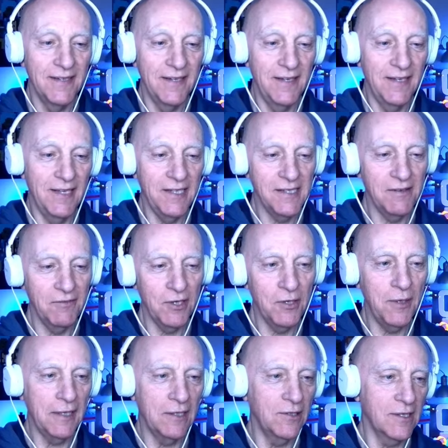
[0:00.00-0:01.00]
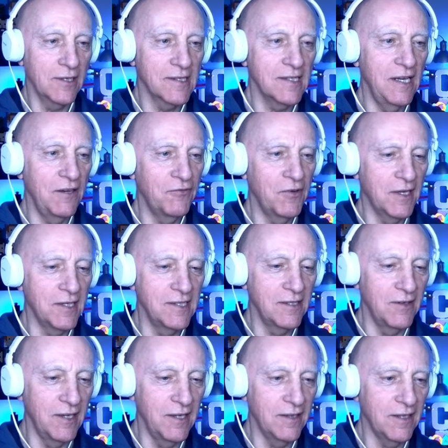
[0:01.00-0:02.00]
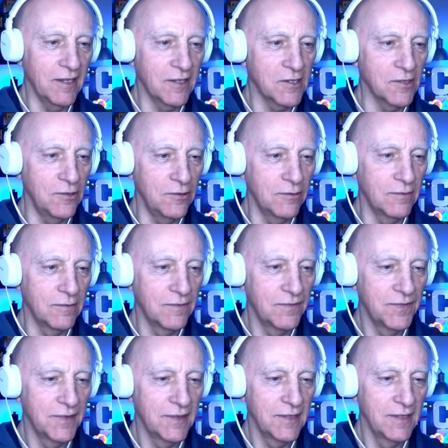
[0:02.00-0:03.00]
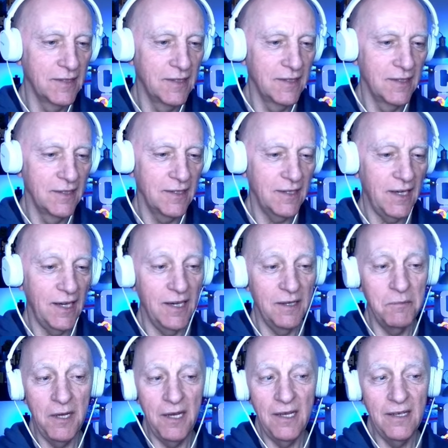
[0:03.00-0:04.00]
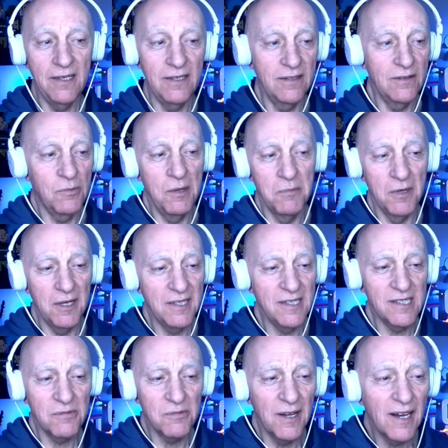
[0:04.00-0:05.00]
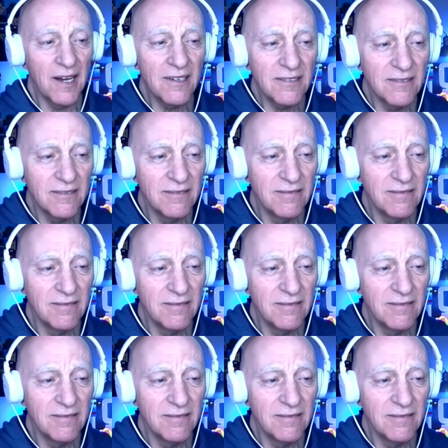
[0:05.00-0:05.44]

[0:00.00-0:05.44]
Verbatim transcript: let's have a quick look and see if we can do anything at all. I mean, we might as well.